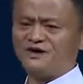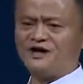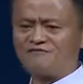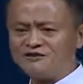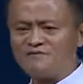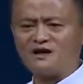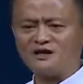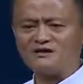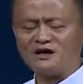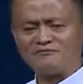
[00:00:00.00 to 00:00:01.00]

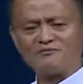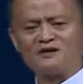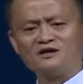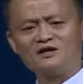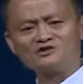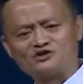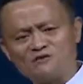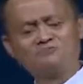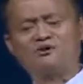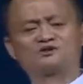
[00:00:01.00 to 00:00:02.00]
Everybody knows
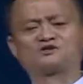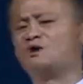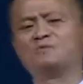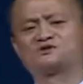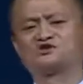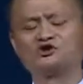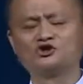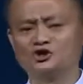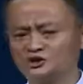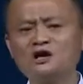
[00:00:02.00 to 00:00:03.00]
small business is so
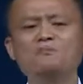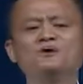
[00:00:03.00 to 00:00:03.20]
good,